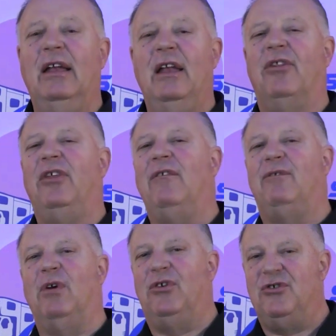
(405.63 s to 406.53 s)
Now,
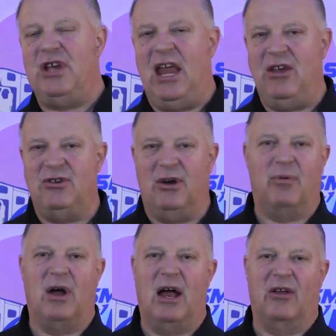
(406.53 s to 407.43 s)
Thetford's changed their
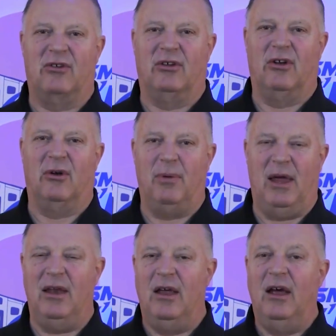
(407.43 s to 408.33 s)
products a little bit.